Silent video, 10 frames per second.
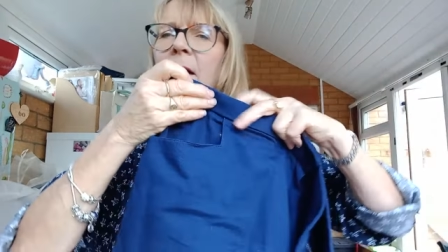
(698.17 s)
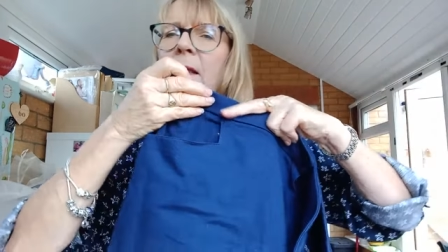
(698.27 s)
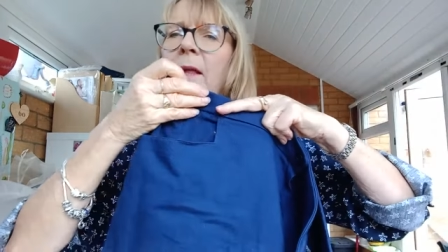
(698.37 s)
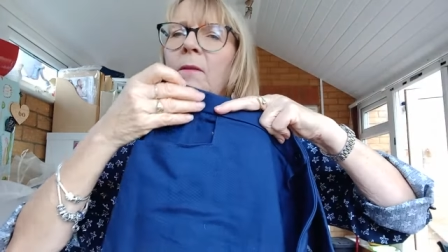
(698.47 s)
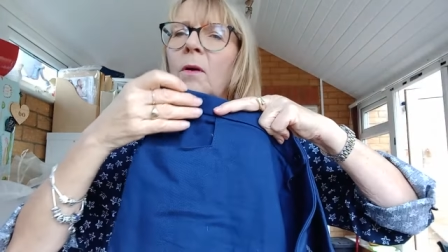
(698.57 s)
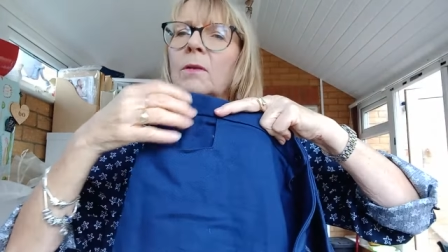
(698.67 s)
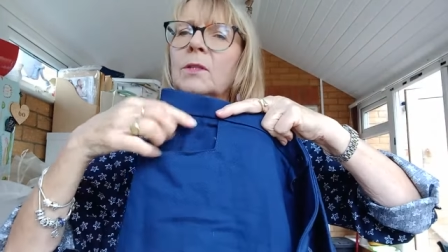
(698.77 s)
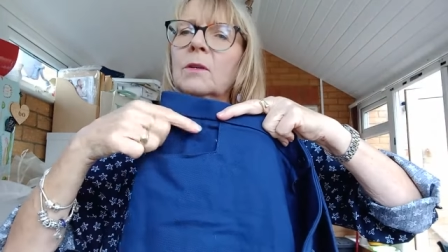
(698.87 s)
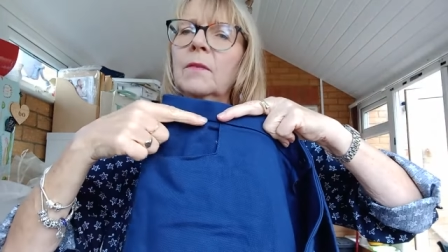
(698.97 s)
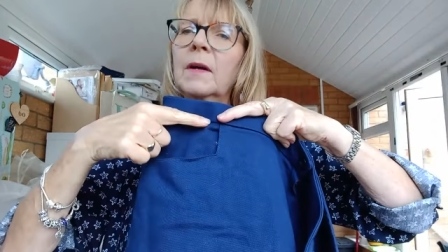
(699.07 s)
They've got a
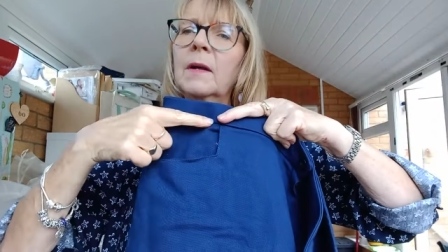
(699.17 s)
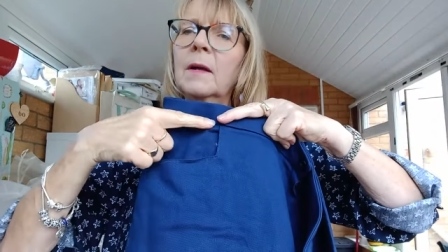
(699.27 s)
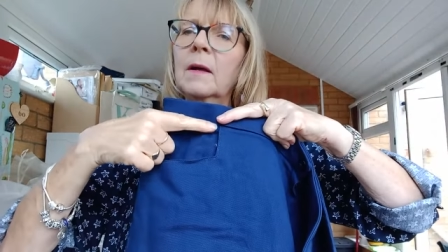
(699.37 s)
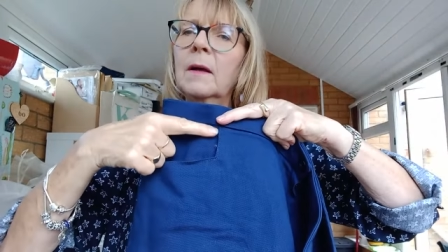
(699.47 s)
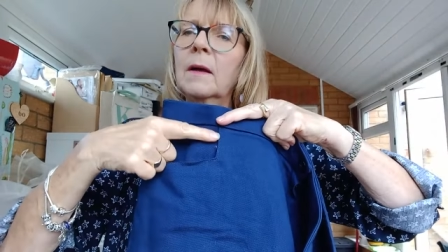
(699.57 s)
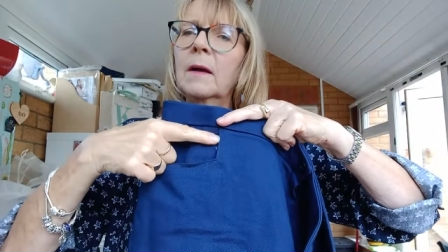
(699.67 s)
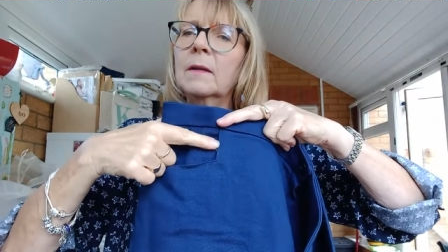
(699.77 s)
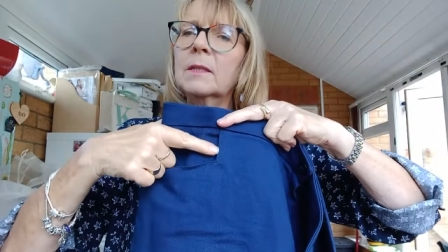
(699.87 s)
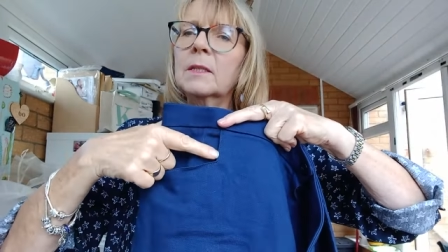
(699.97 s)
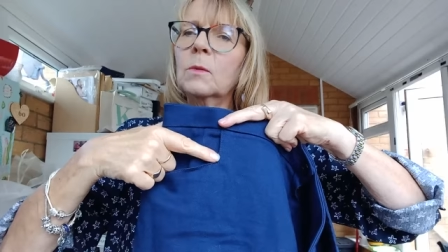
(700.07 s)
sort of a
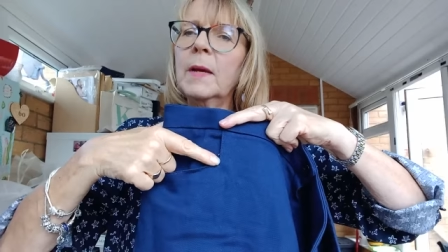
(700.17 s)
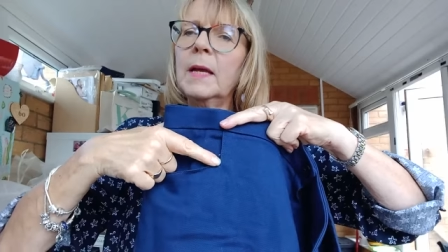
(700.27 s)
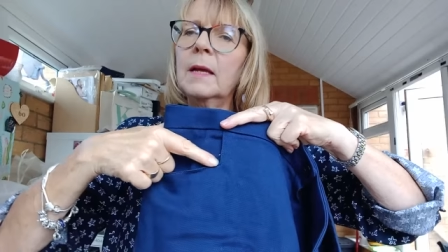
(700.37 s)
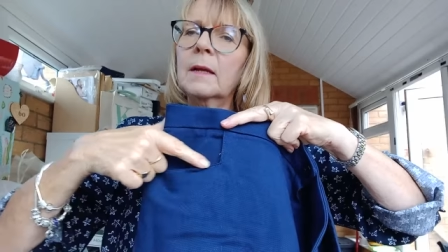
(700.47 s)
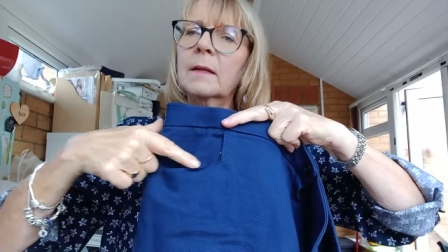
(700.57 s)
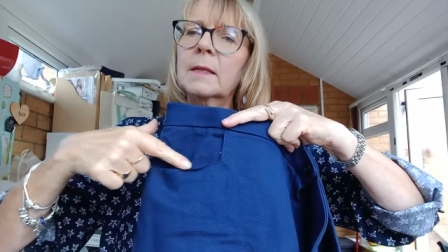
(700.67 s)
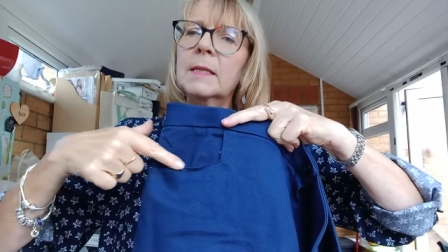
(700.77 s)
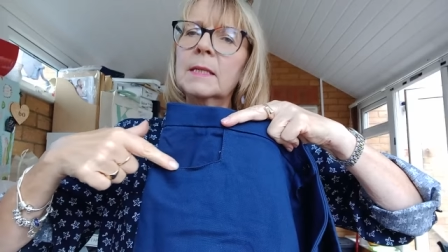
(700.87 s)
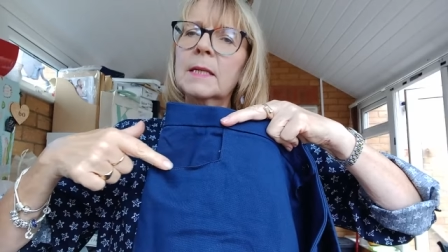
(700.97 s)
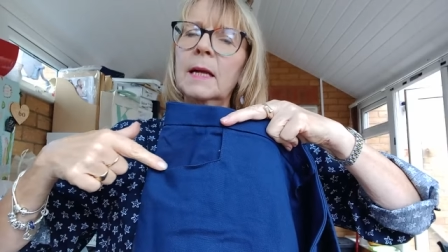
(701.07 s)
square
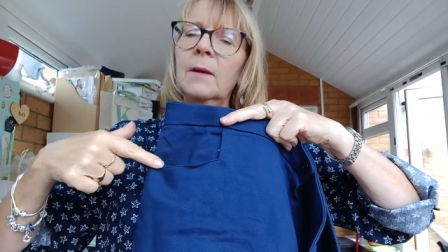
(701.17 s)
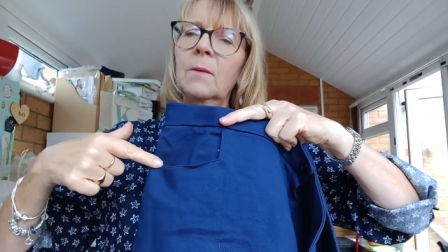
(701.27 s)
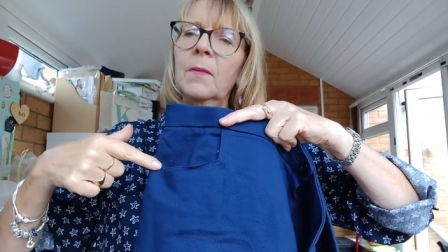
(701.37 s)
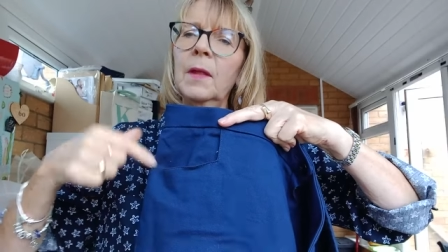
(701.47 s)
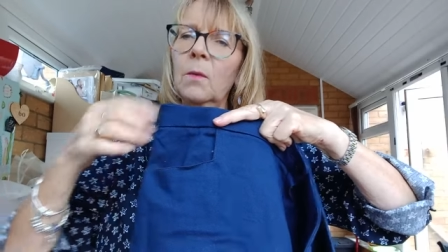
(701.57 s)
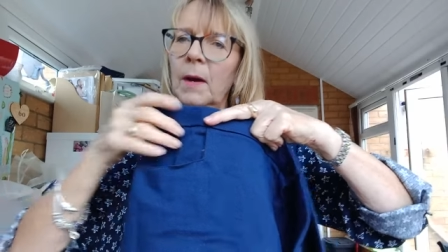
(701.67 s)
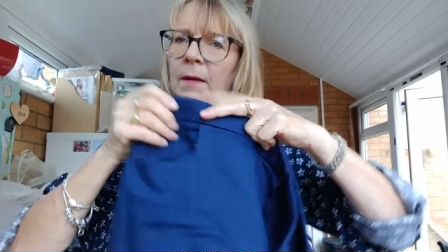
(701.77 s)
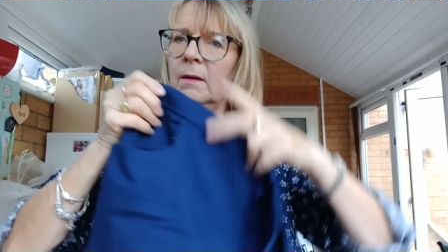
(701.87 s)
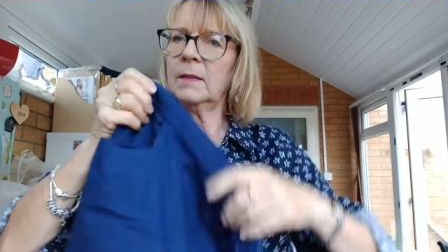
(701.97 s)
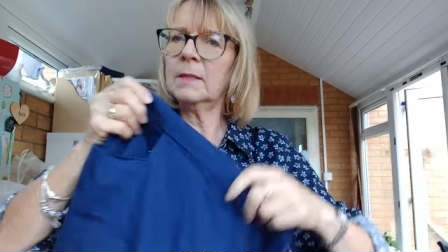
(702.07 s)
detail. They're quite
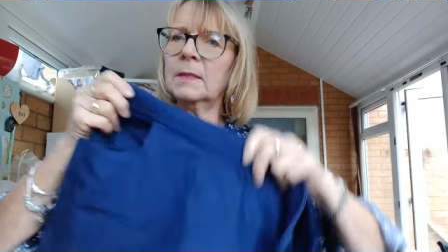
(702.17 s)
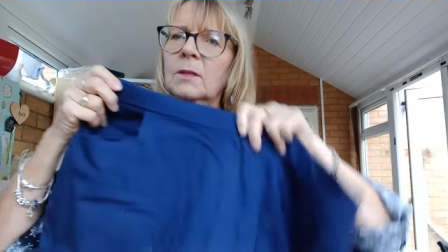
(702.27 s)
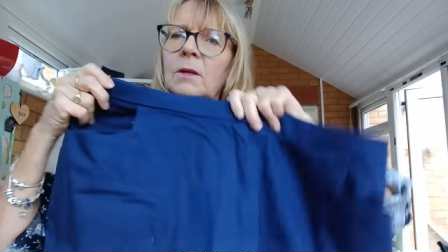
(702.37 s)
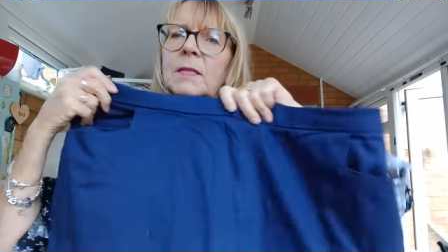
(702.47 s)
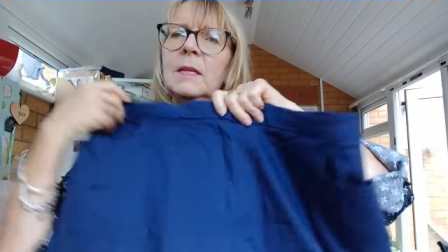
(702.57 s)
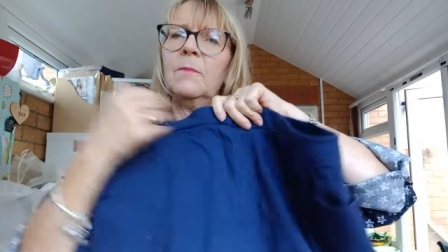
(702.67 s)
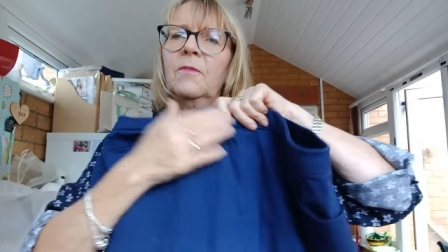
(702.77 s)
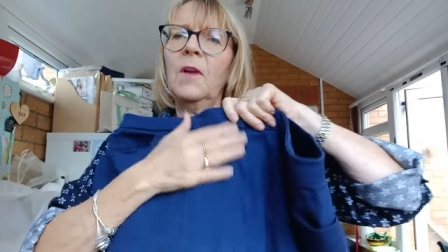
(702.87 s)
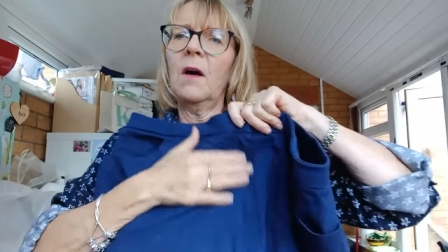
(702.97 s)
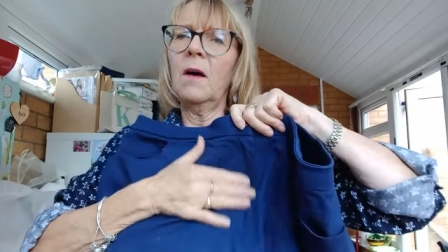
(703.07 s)
nice. It's got a zip
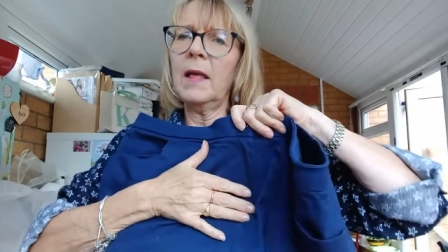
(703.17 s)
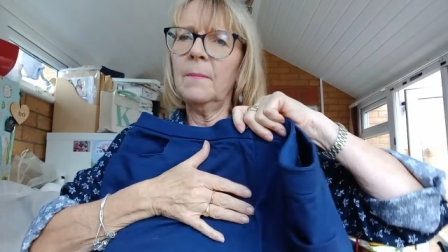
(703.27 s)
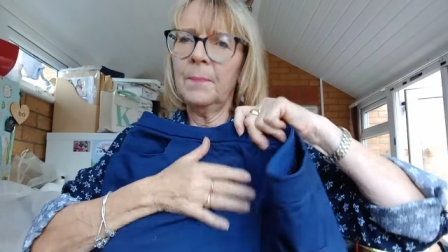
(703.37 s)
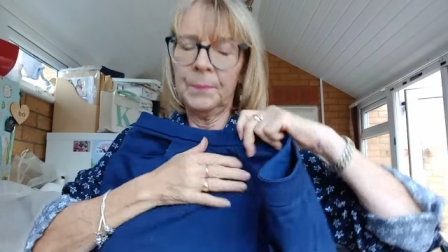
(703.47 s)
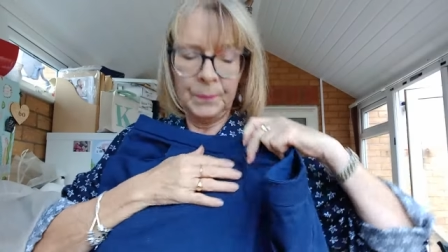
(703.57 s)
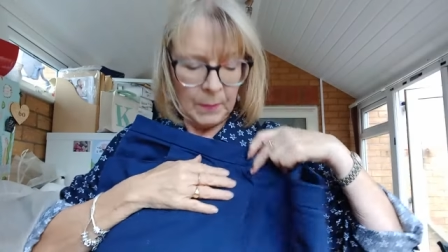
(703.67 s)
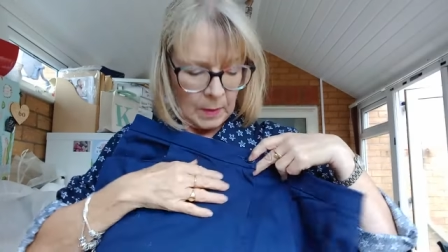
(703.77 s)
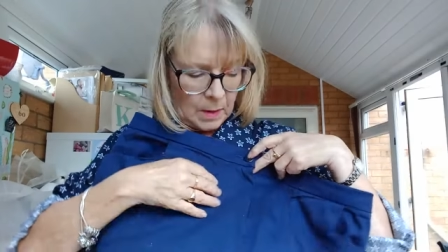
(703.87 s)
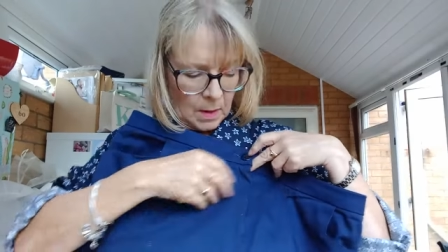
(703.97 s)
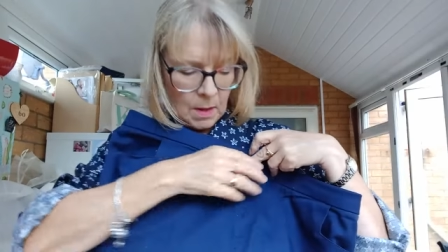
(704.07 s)
fly
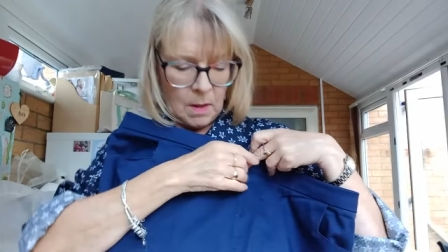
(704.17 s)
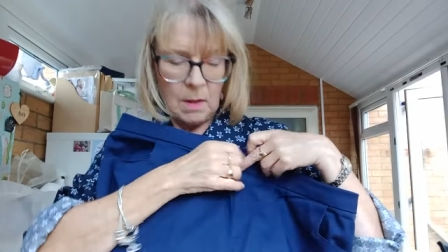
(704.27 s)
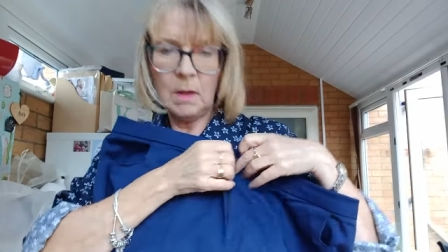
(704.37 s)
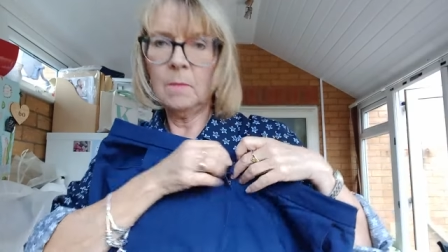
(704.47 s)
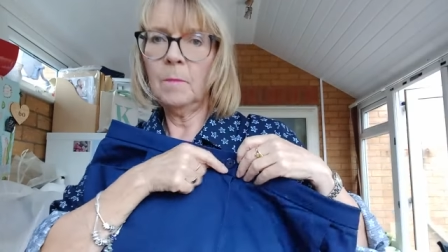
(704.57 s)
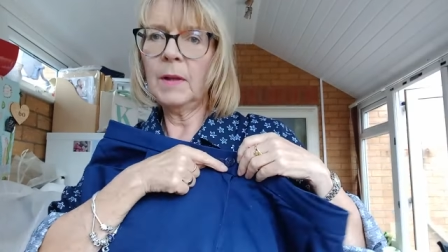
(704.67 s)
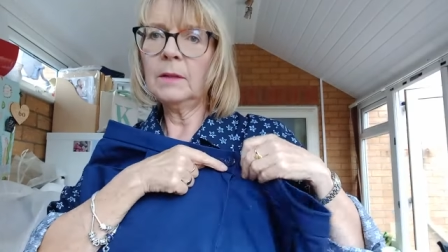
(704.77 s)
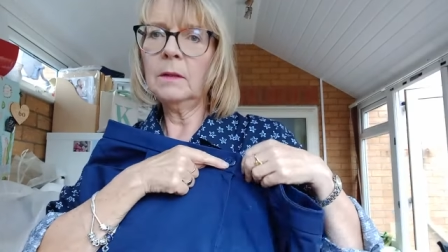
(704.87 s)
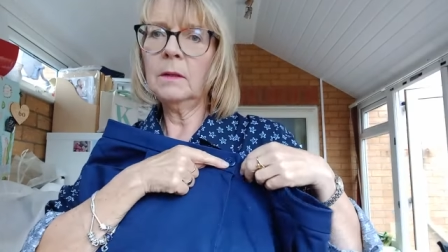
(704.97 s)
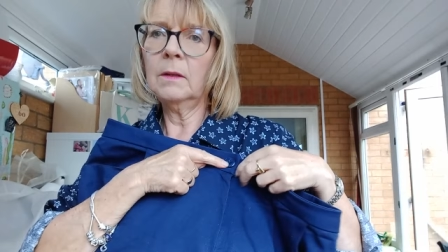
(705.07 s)

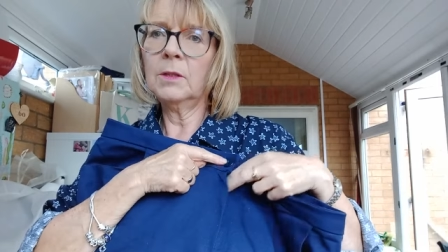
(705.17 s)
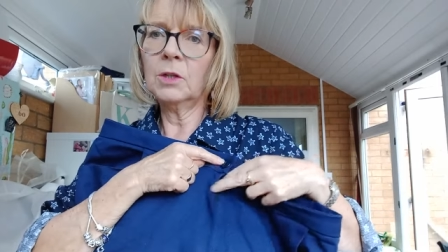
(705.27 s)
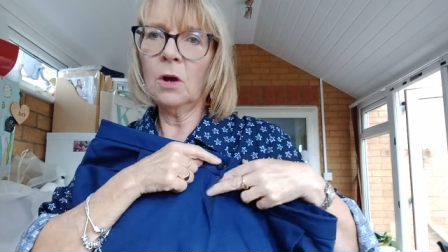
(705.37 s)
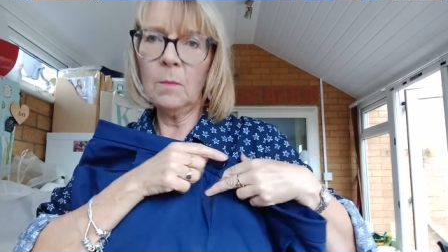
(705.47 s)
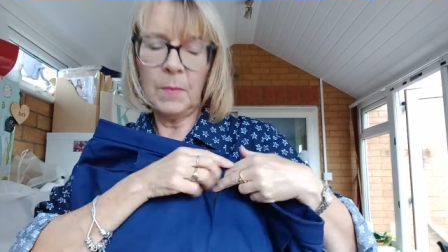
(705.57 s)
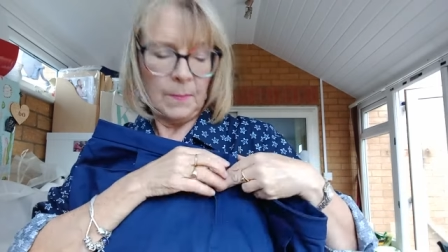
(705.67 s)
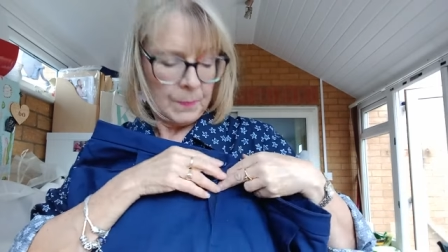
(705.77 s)
button at the top.